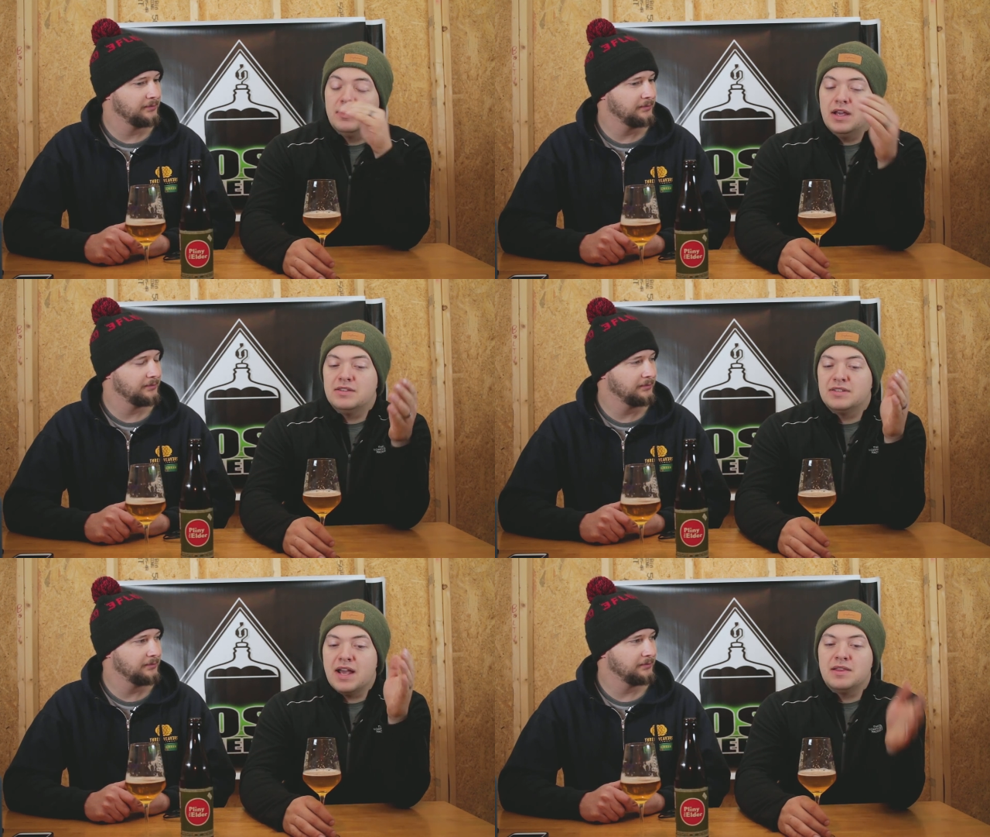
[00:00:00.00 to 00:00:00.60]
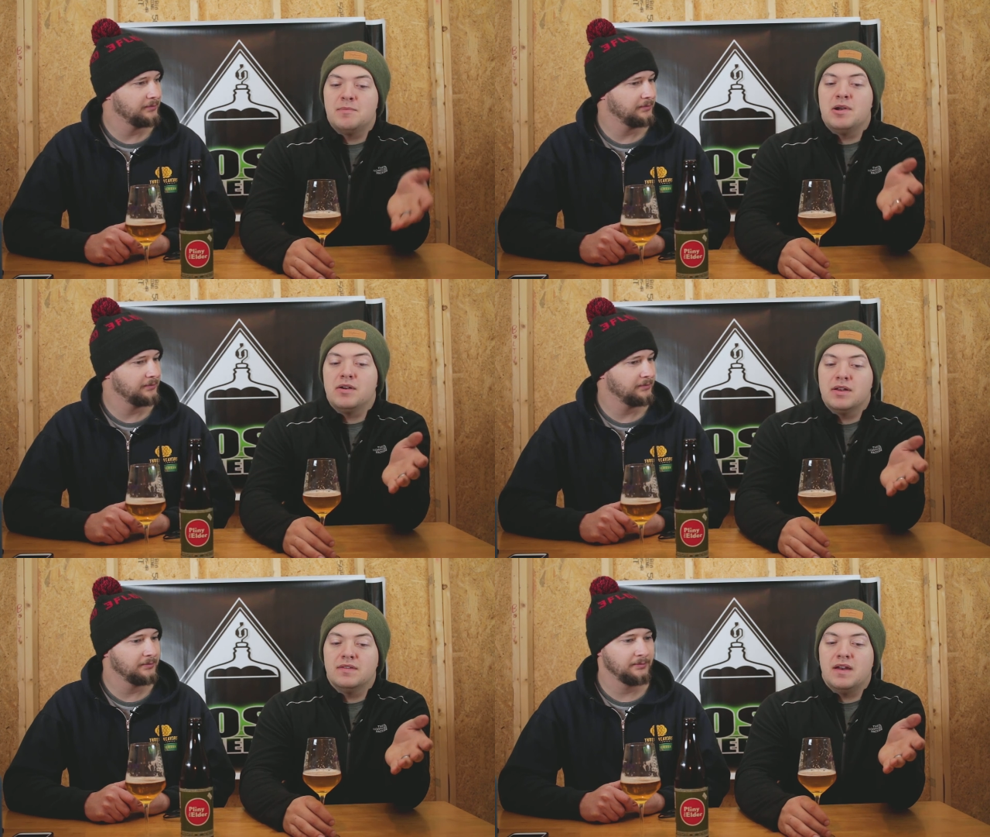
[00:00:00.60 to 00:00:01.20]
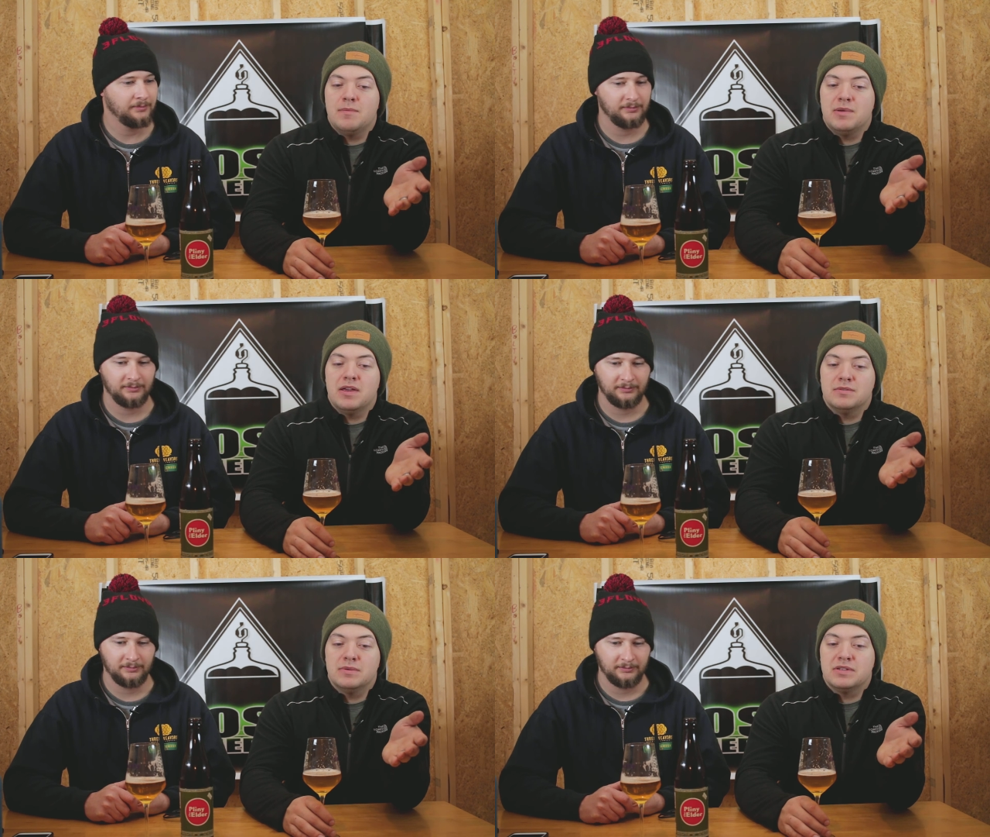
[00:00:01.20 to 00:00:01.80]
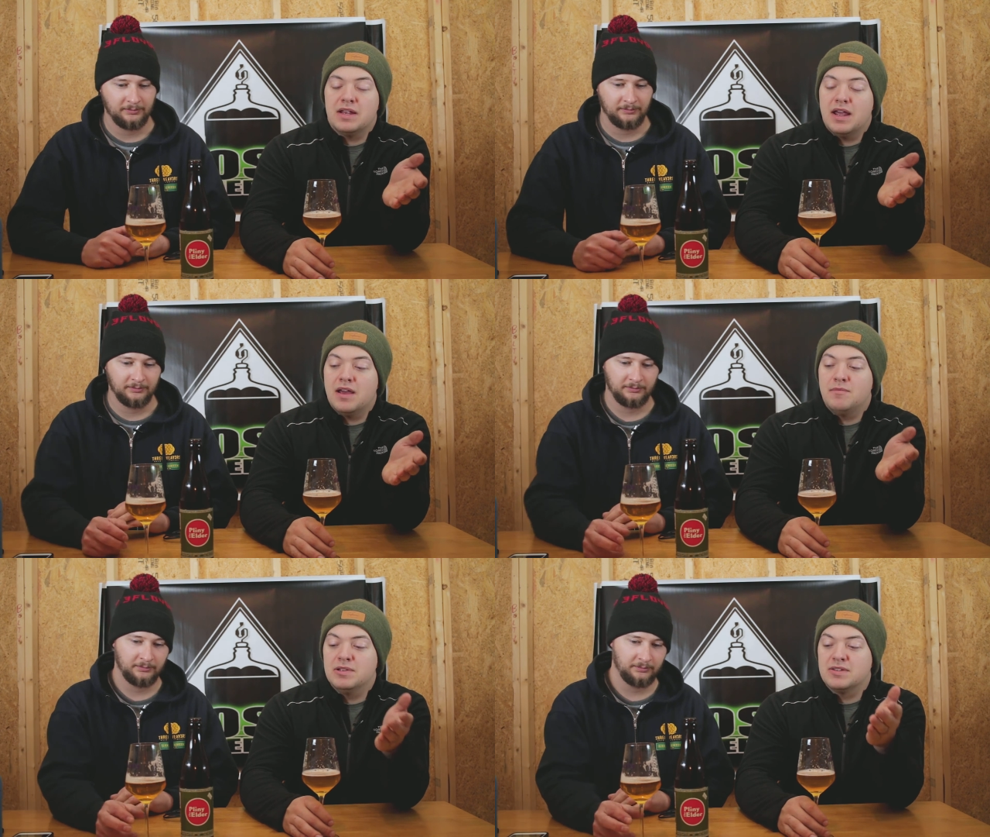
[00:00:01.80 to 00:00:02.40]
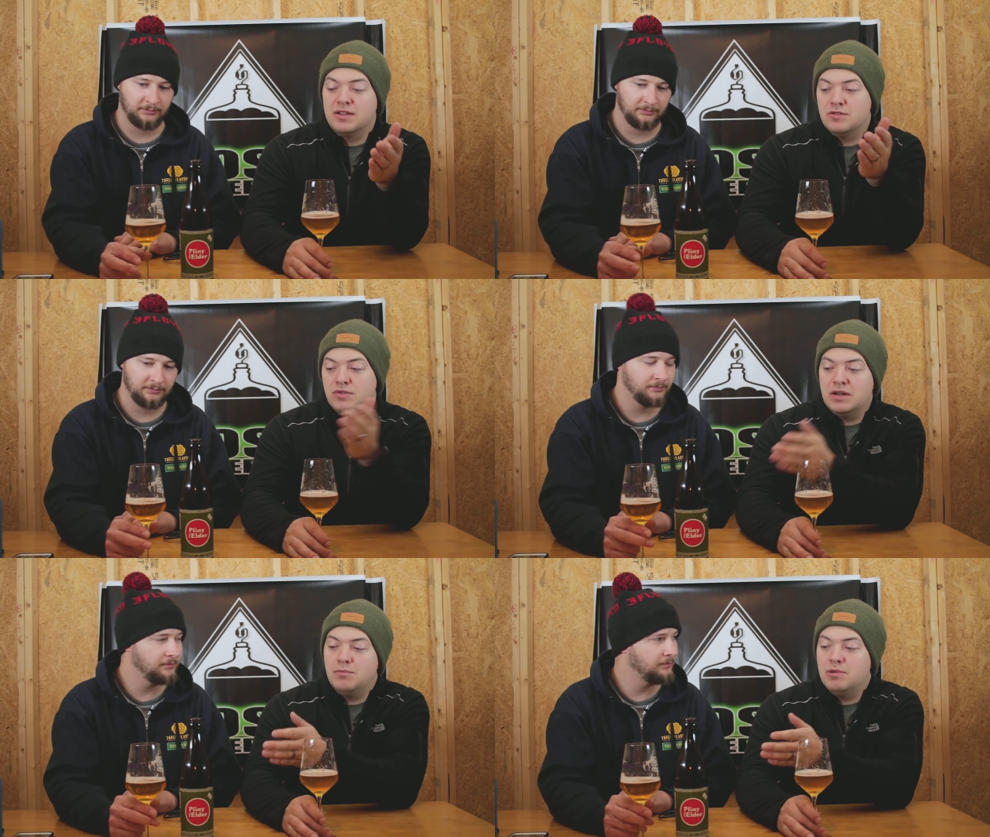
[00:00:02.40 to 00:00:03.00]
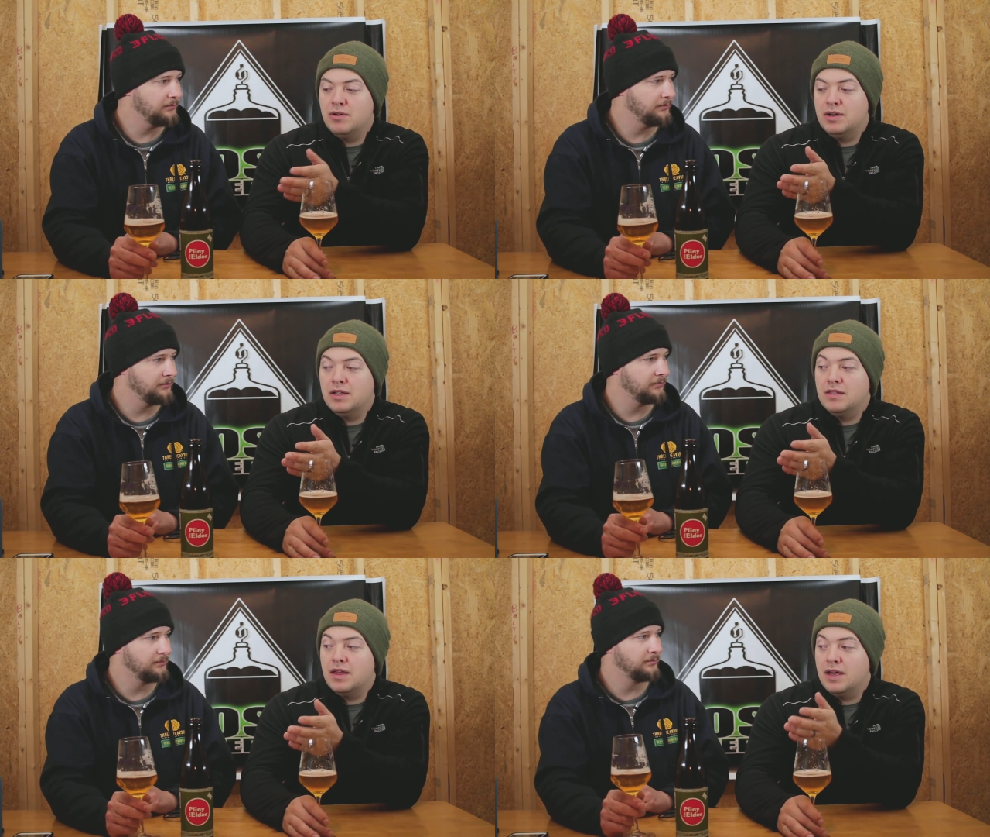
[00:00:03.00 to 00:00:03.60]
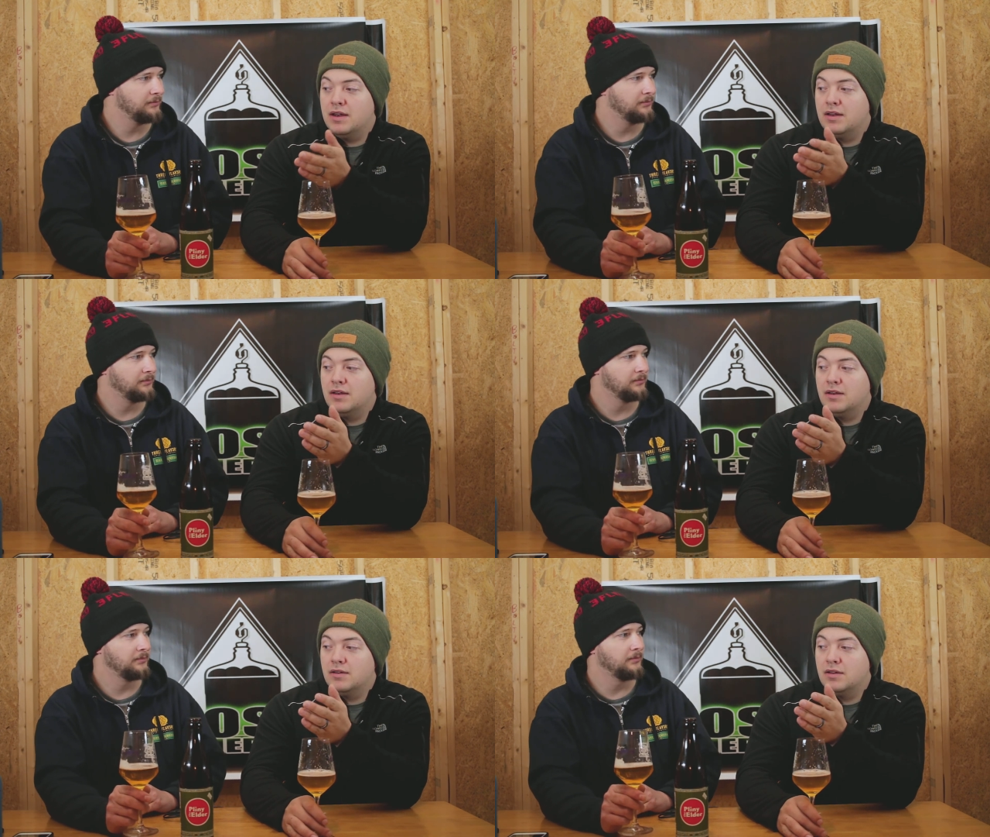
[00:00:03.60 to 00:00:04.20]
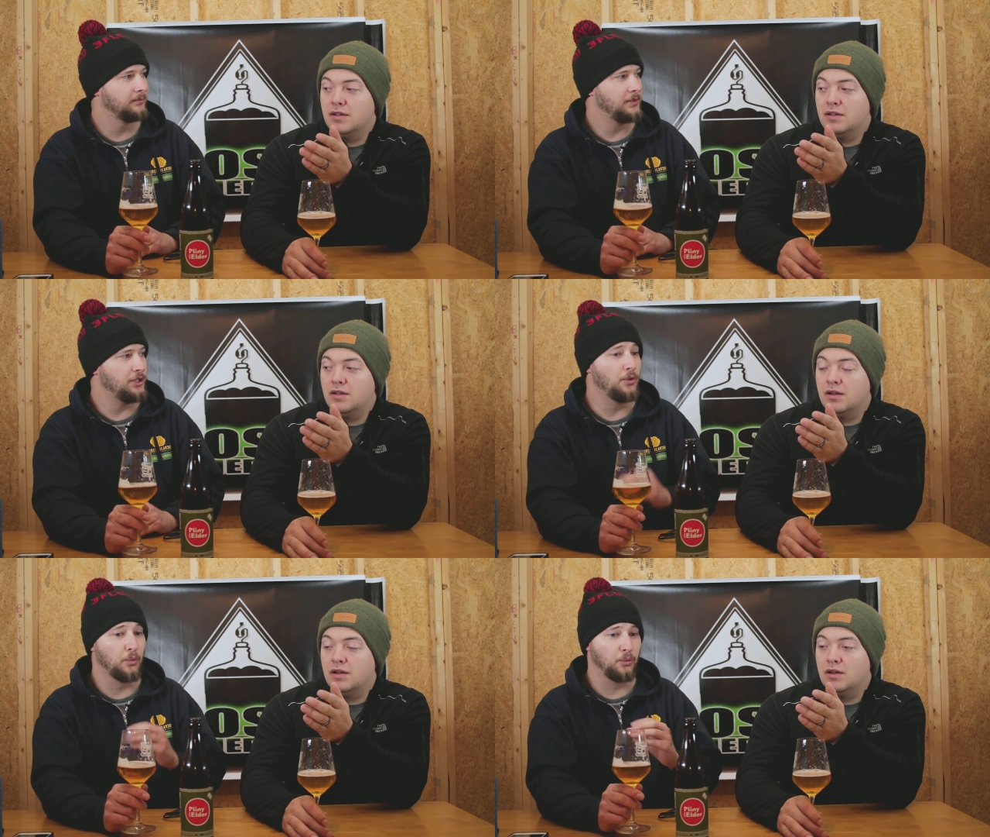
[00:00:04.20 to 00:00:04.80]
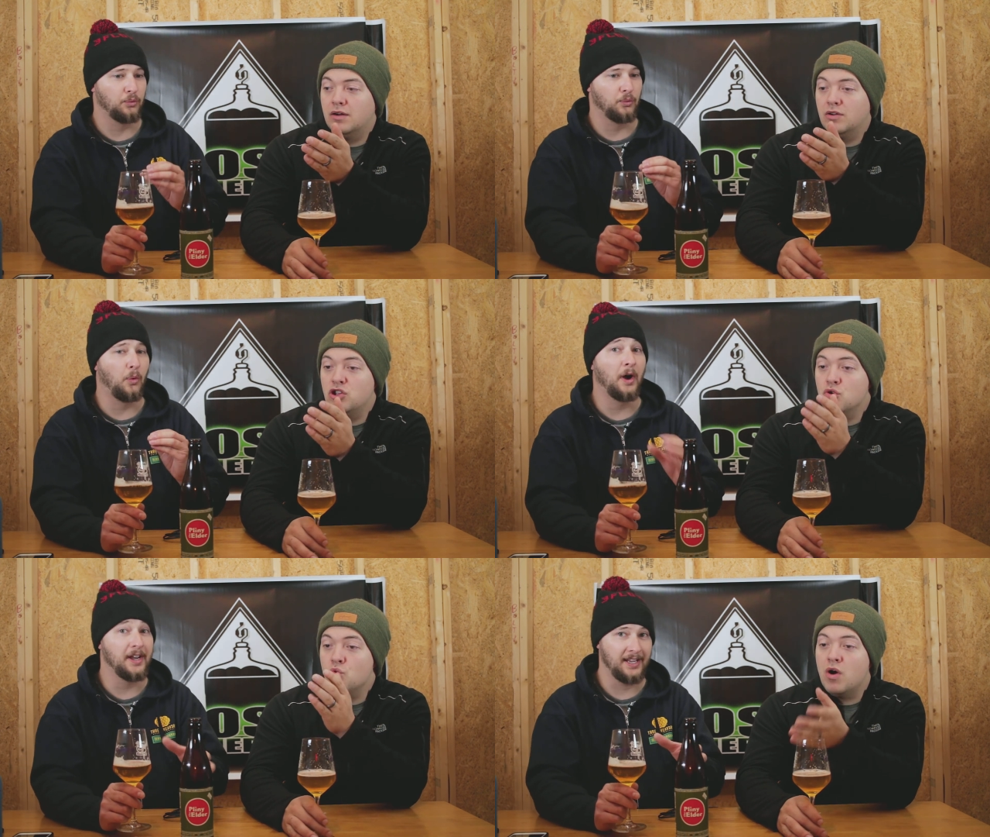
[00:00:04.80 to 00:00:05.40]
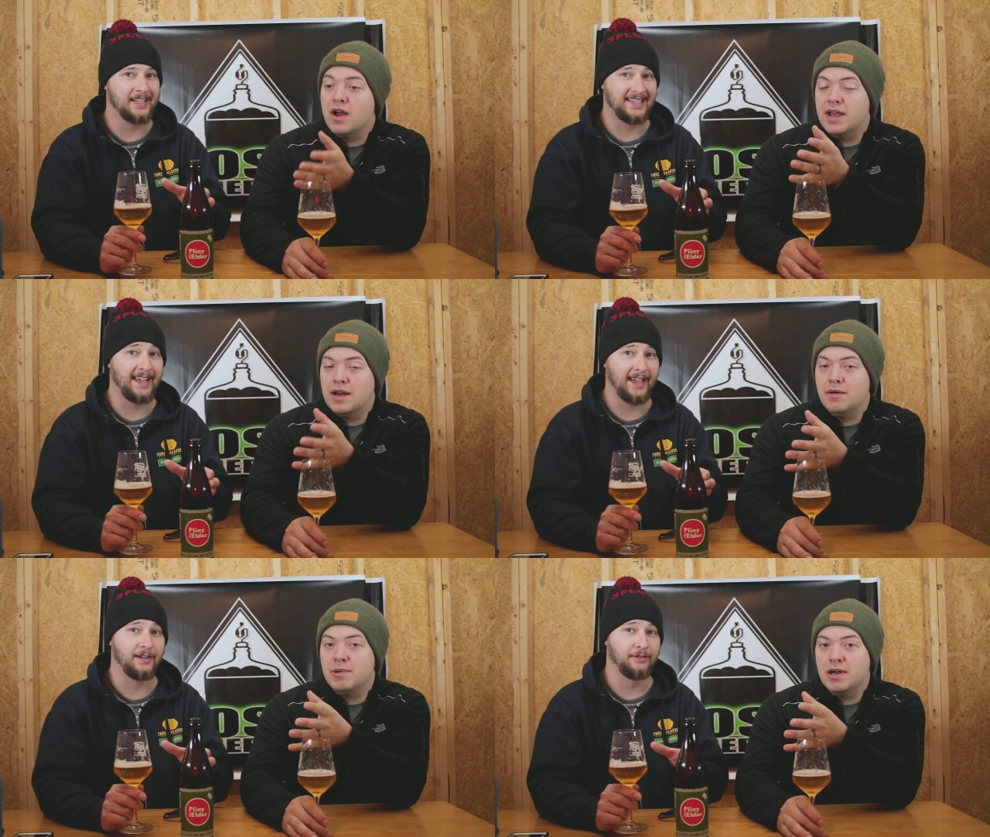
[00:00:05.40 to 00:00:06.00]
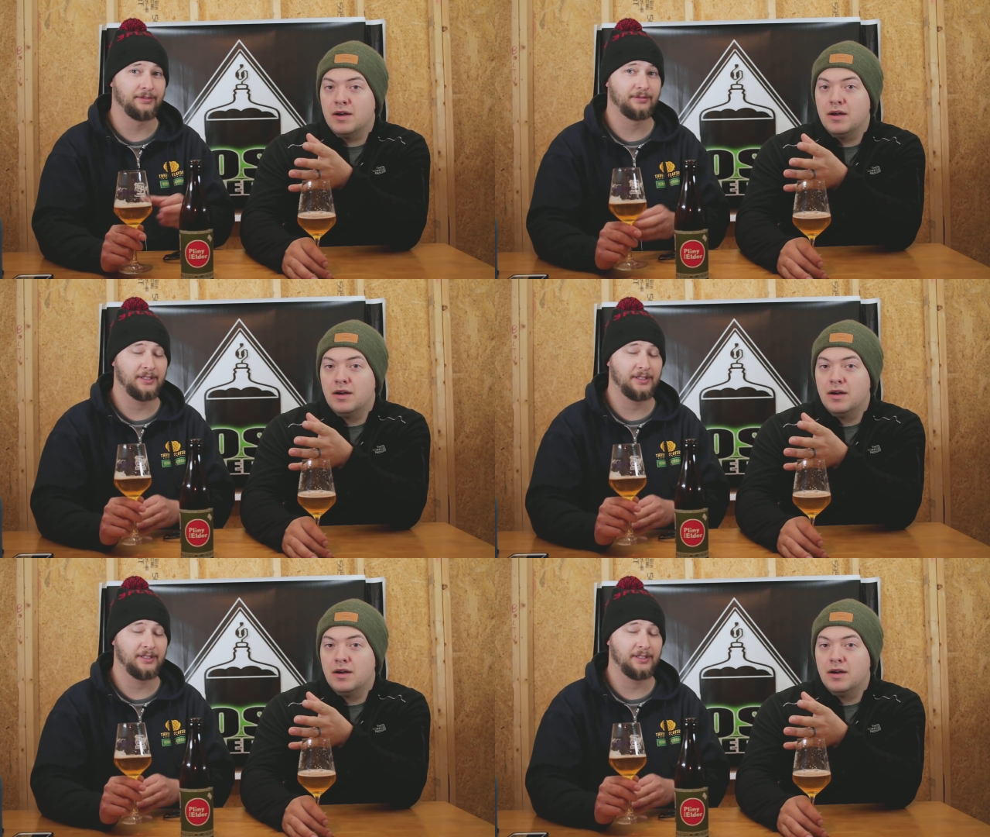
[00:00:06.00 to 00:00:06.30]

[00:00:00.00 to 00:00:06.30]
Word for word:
Speaker 1: it's got the bitterness an IPA is supposed to have, but it's got the drinkability that you oh, you want, want in a have. beer.